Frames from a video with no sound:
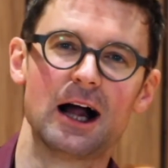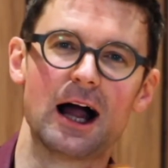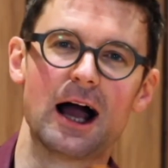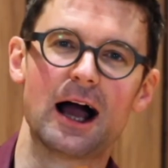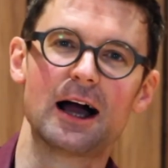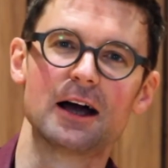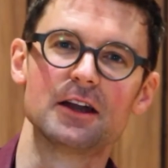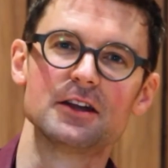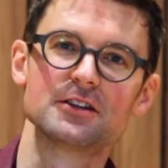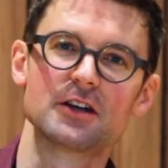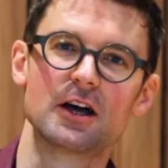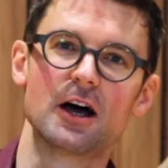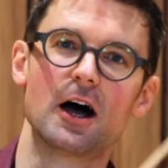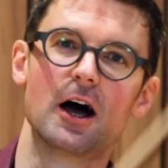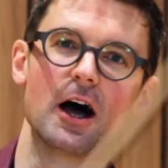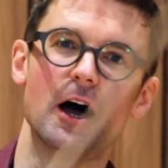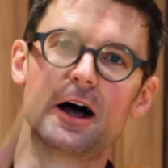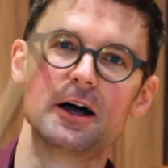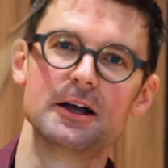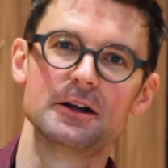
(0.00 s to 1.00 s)
and
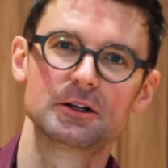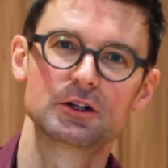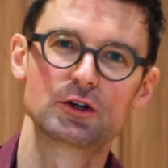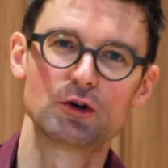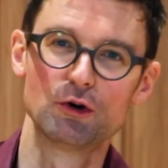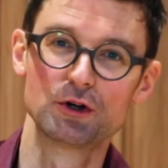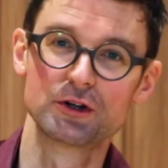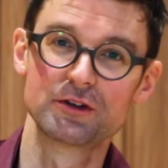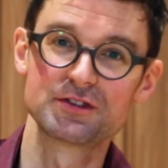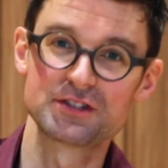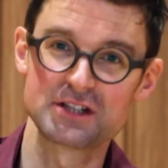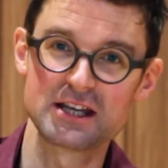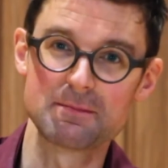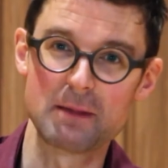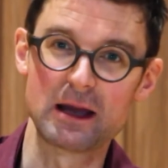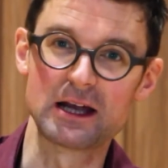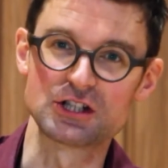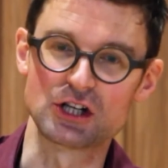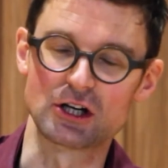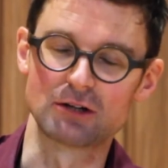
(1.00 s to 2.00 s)
a chord of C
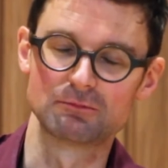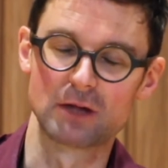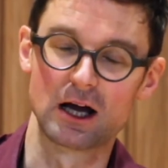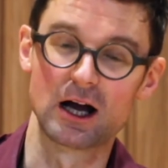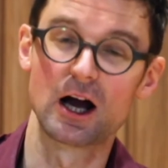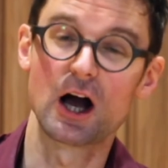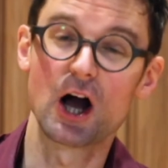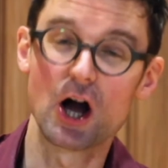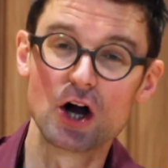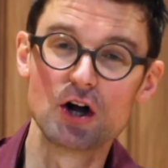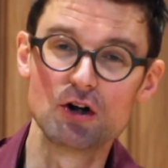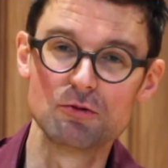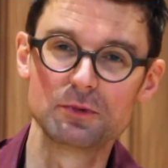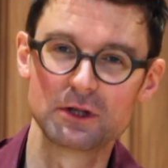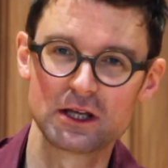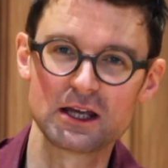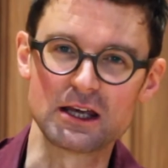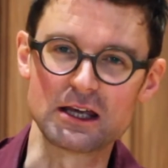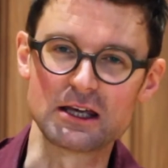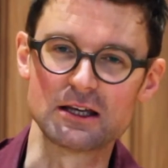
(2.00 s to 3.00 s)
major, our home
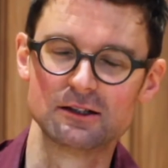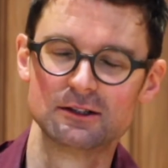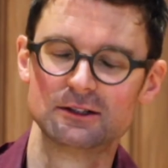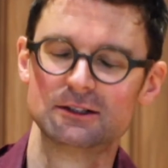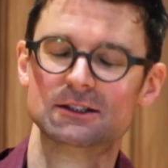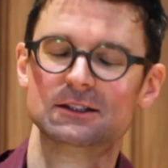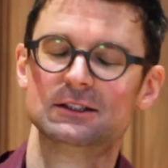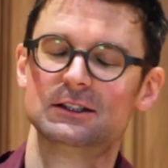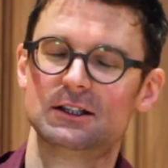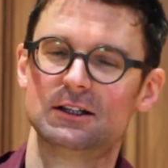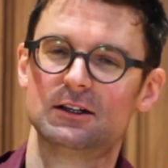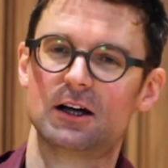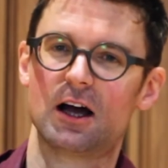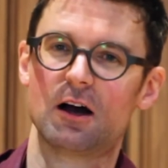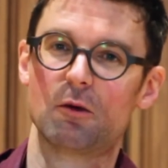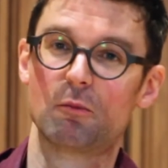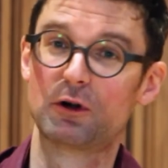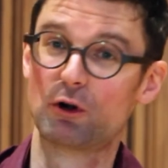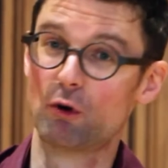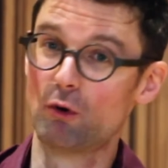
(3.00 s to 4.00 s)
key.
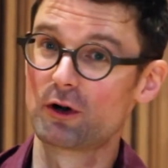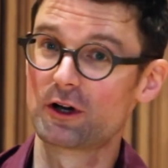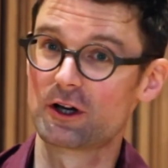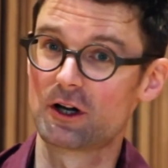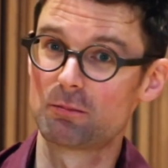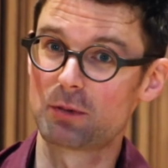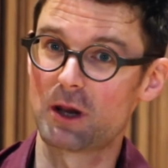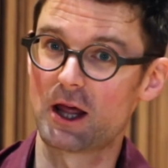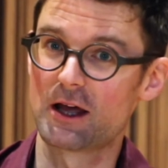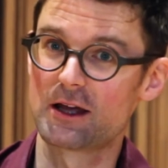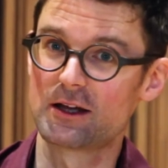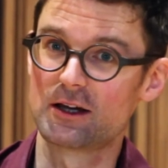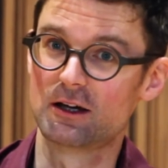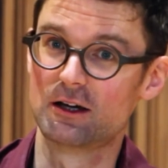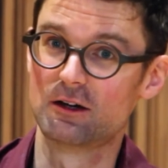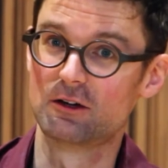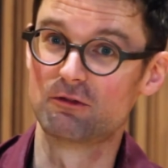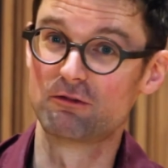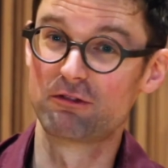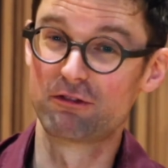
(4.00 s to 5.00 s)
We're all going to play
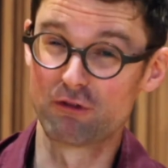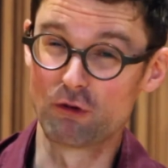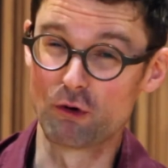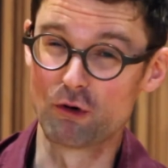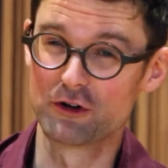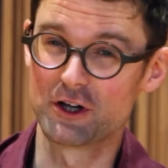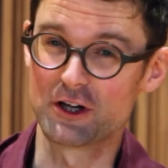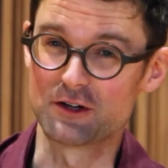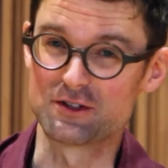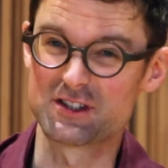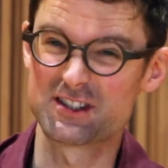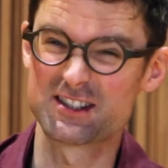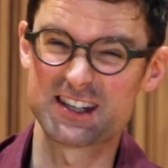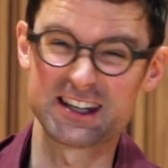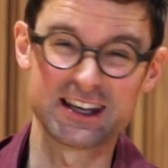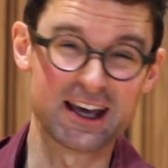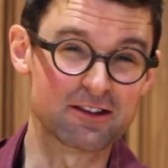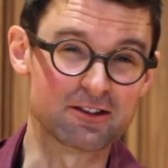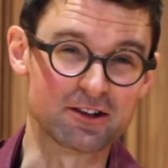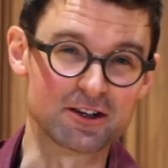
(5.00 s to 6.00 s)
4 notes
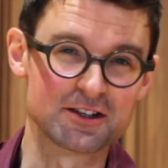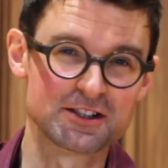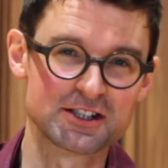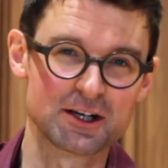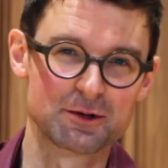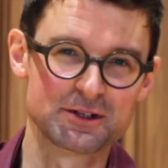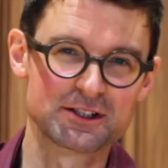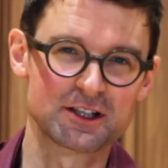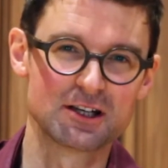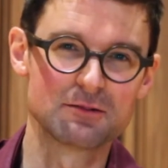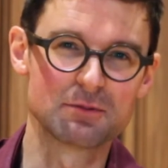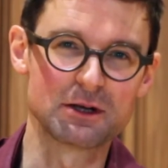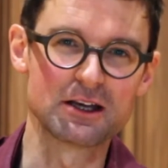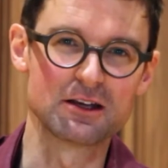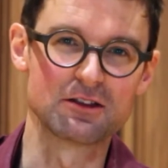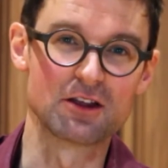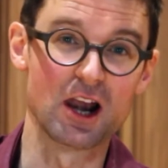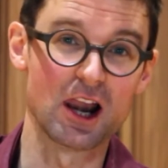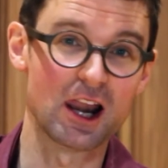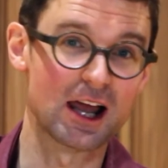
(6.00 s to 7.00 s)
together, so it's going to be
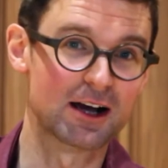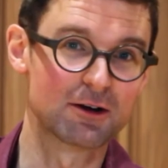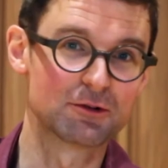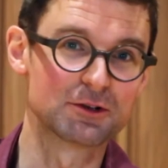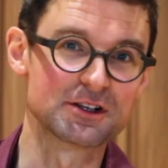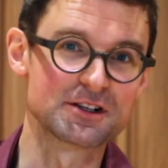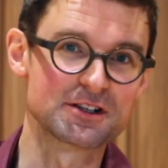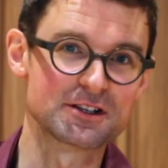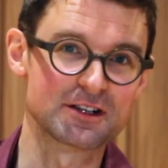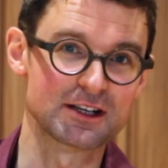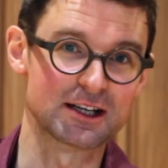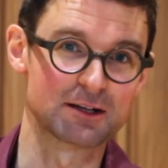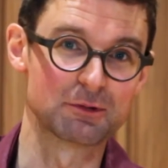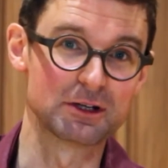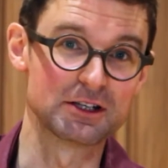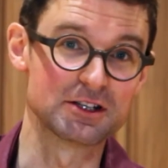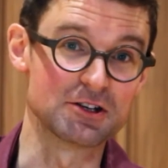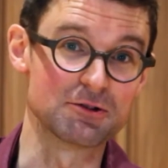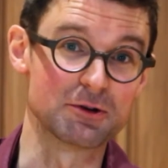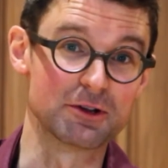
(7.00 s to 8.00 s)
the loudest thing
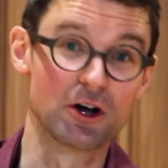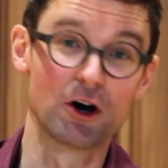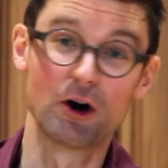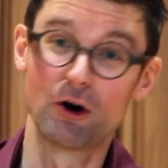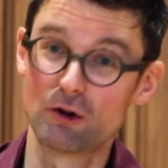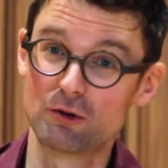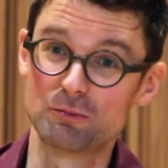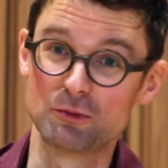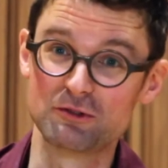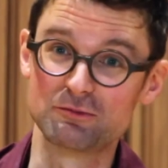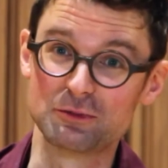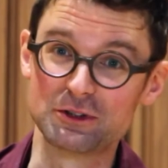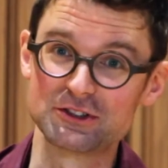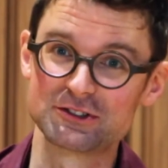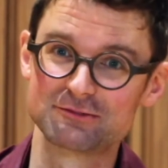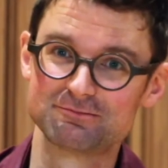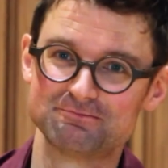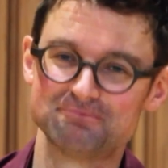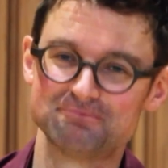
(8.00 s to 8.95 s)
we do in the whole movement.